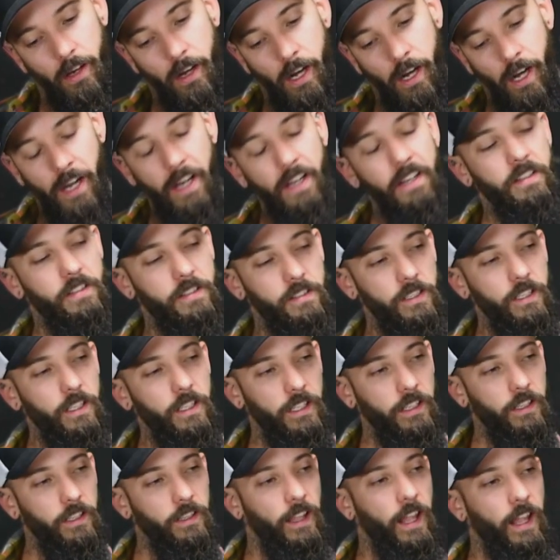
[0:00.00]
I
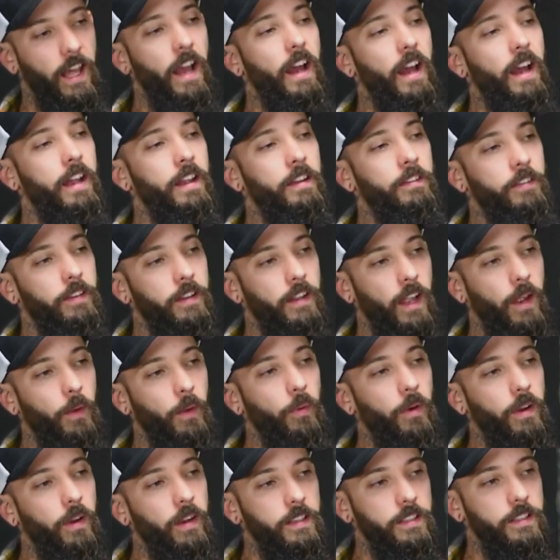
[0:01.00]
sing it live and I
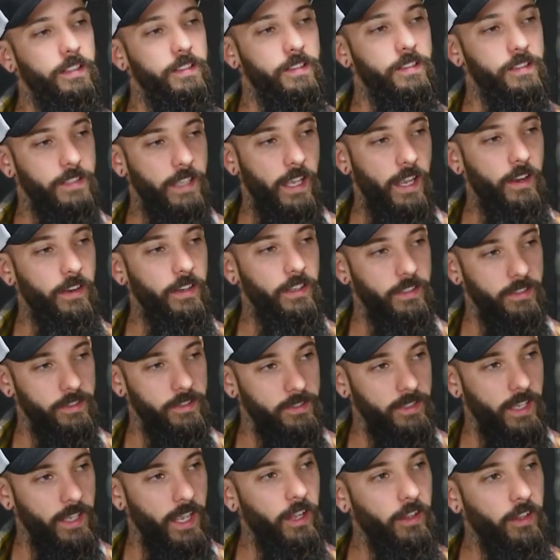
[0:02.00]
want it to sound
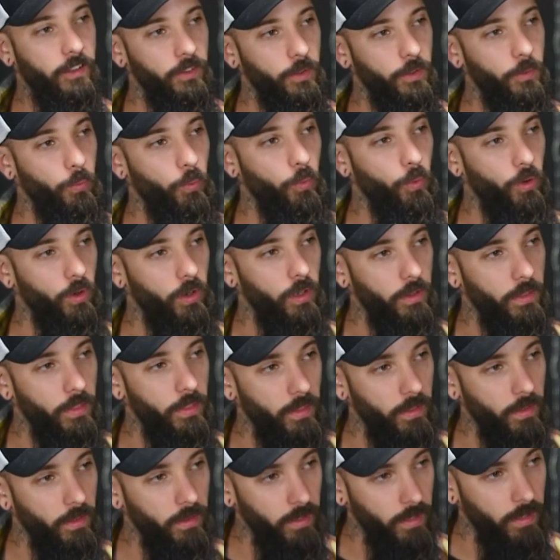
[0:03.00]
exactly what
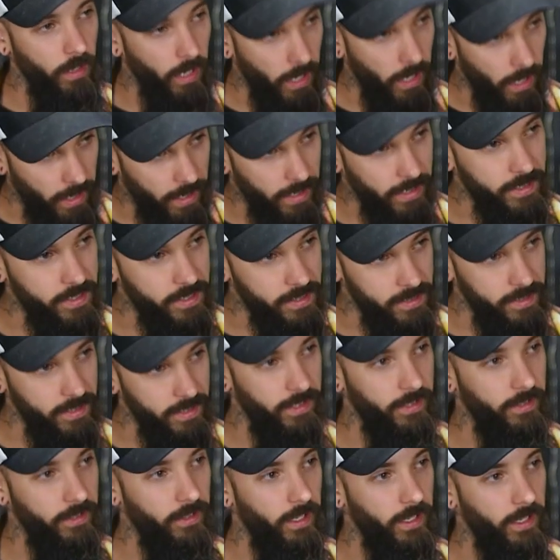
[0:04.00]
I
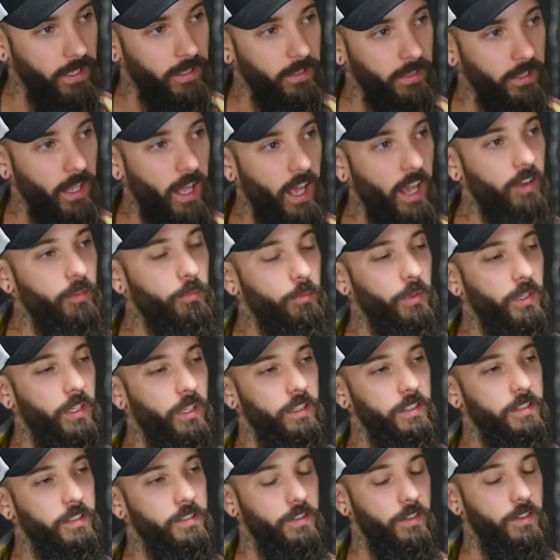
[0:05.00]
sing like live
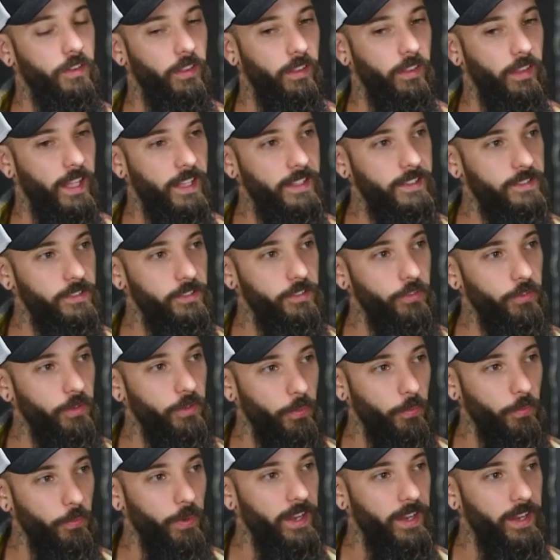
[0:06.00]
because that's the
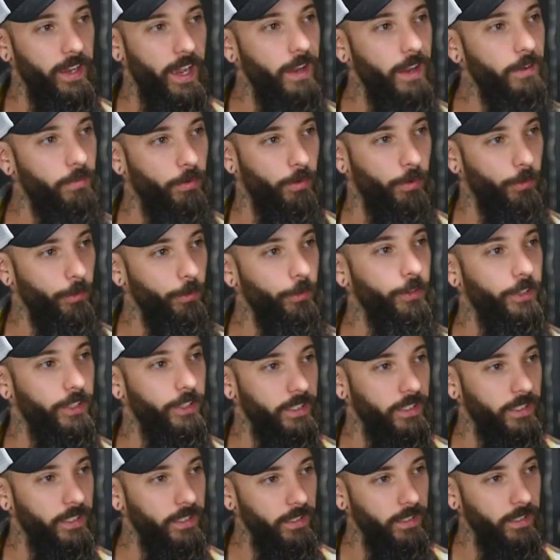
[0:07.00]
only way I've heard
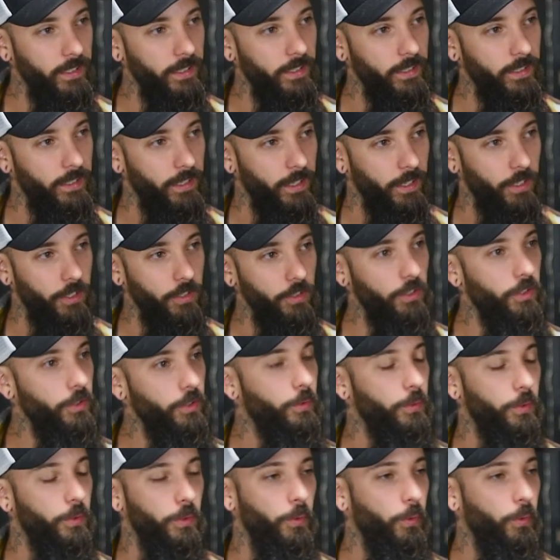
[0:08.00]
it. Like you
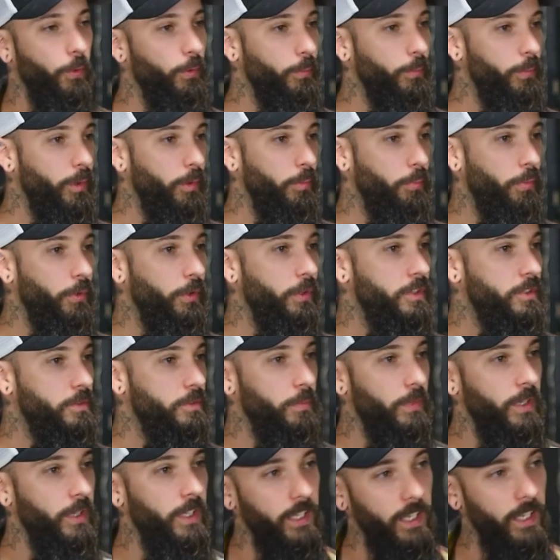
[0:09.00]
can record me and put as
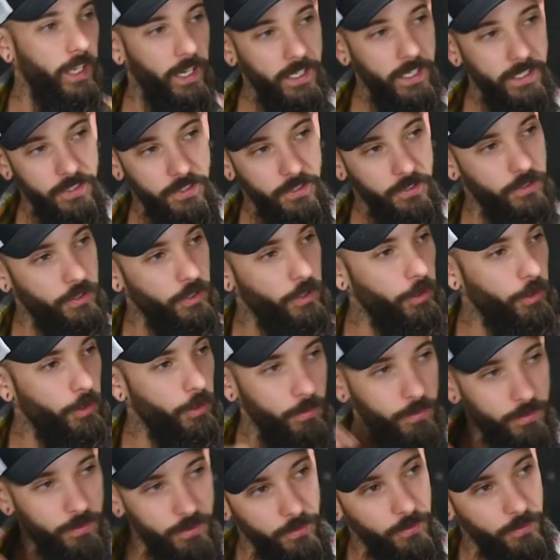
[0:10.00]
many
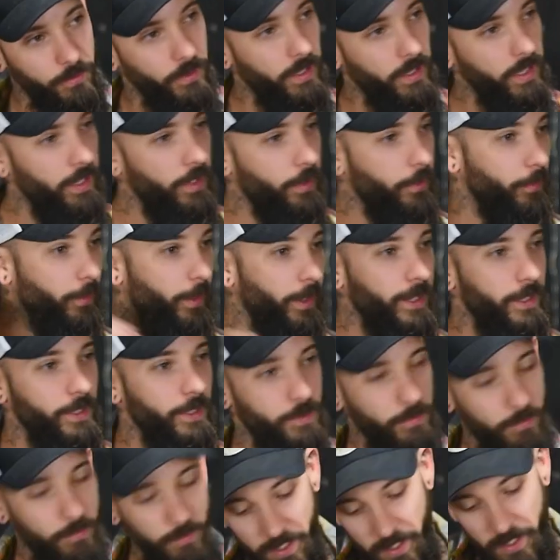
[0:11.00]
isotopes and run
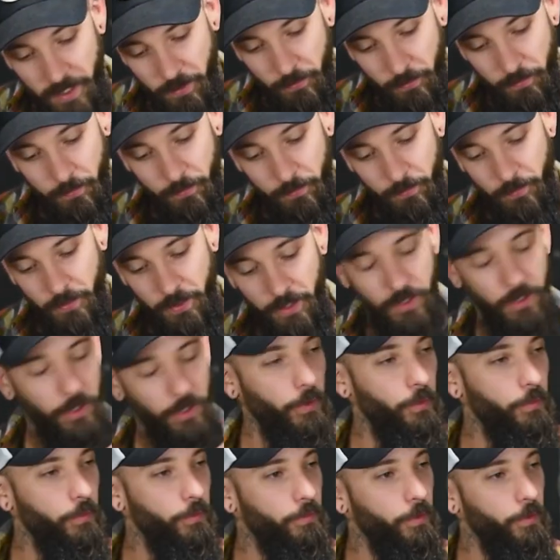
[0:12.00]
as many,
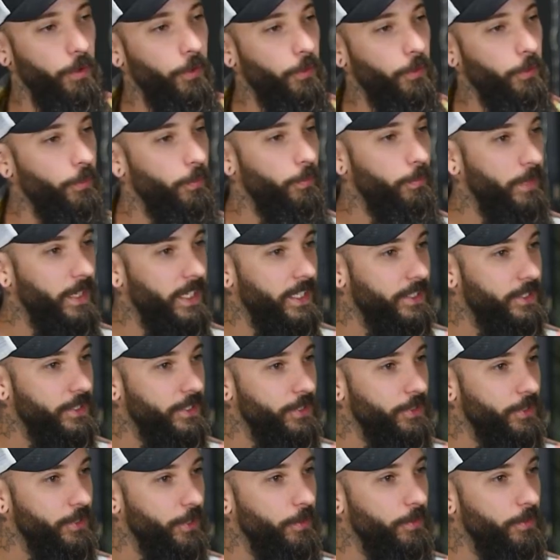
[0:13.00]
vocal
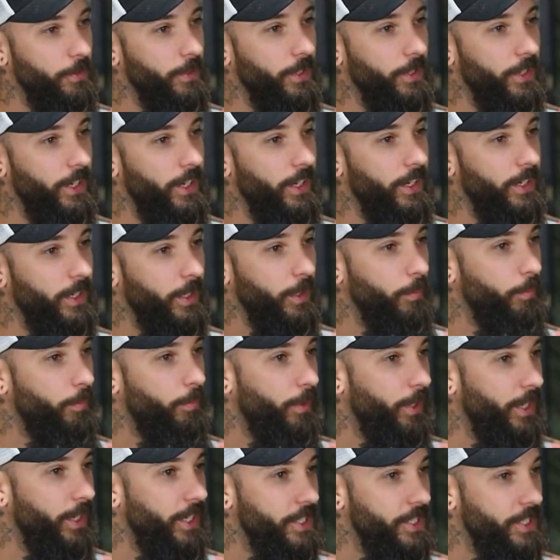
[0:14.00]
mixers over there and
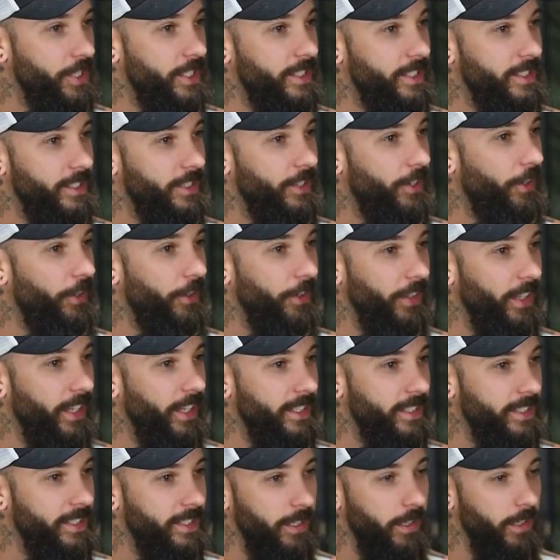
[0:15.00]
compressions and all
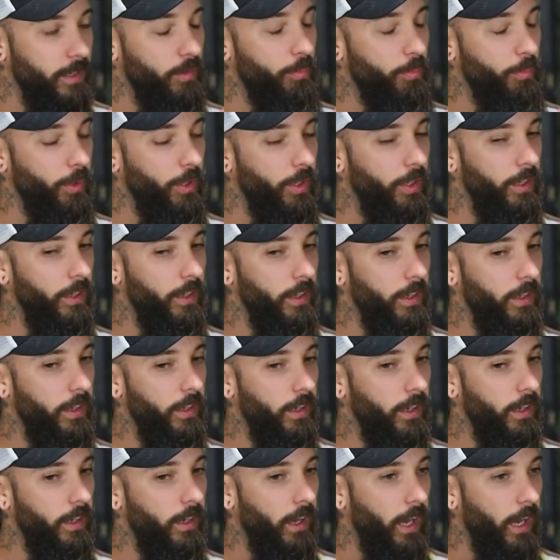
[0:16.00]
that stuff. But
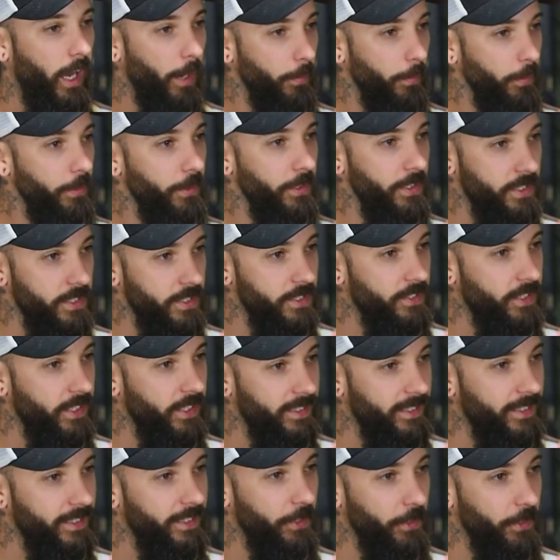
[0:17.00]
I really just
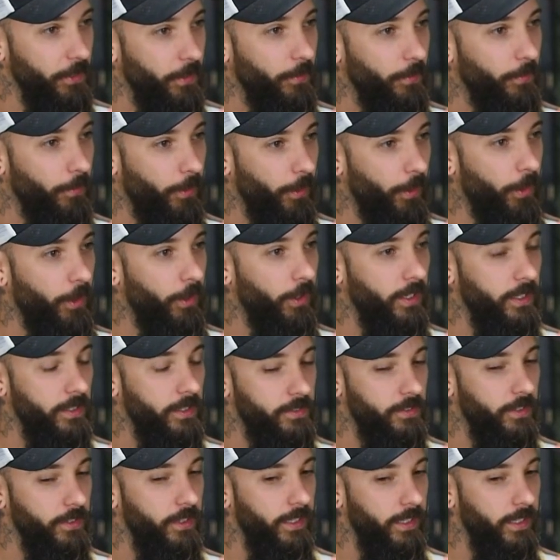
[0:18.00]
like to hear it raw
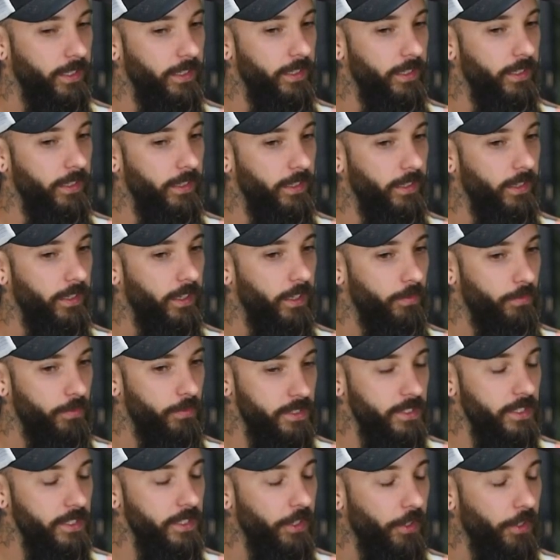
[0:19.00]
because like, if
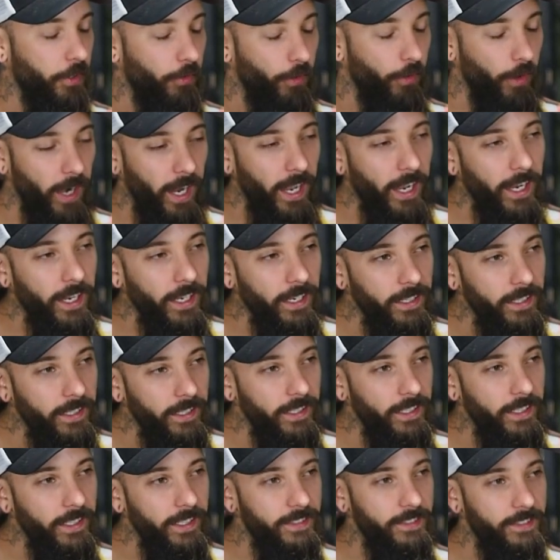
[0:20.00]
it's going to crack,
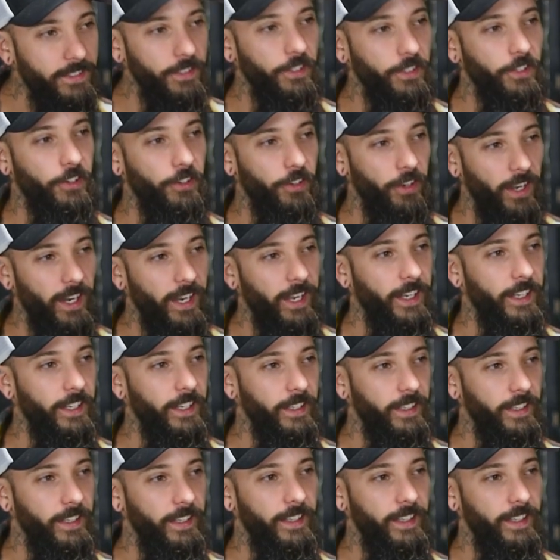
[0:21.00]
it's going to crack.
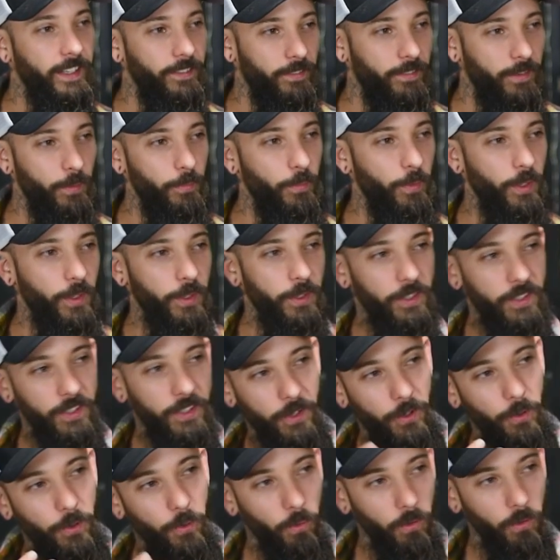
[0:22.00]
If I'm
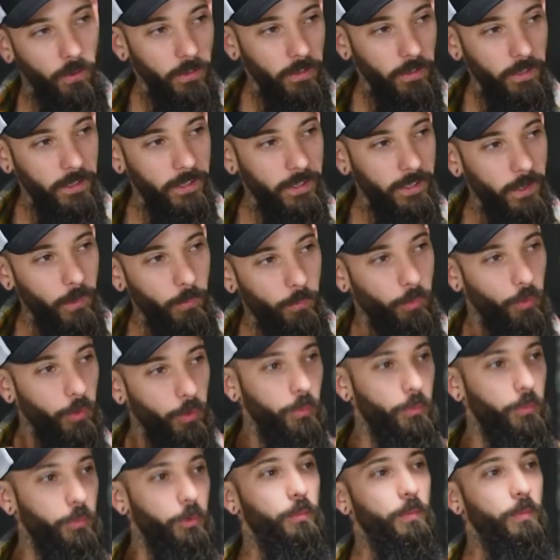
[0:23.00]
going to,
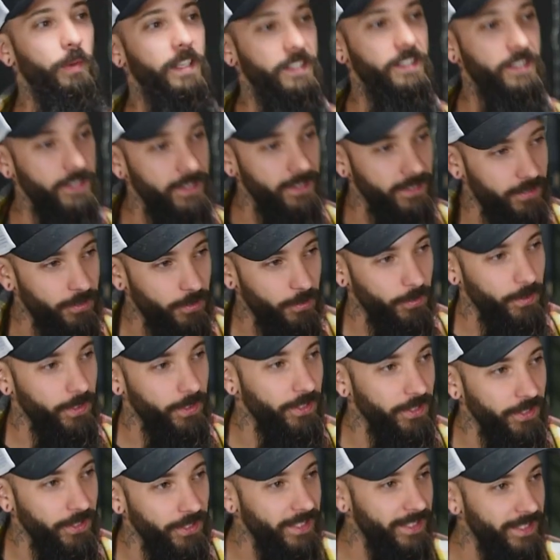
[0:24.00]
prepubescent
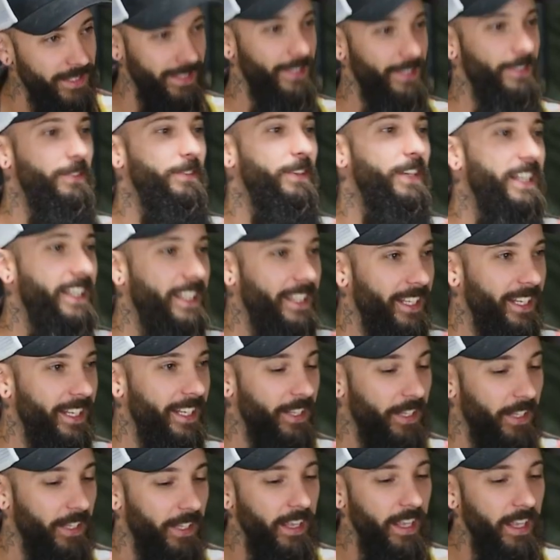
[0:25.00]
squeal or something like
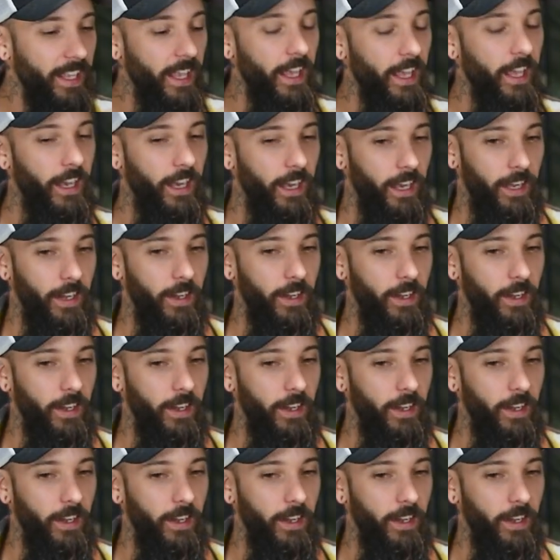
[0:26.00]
that, like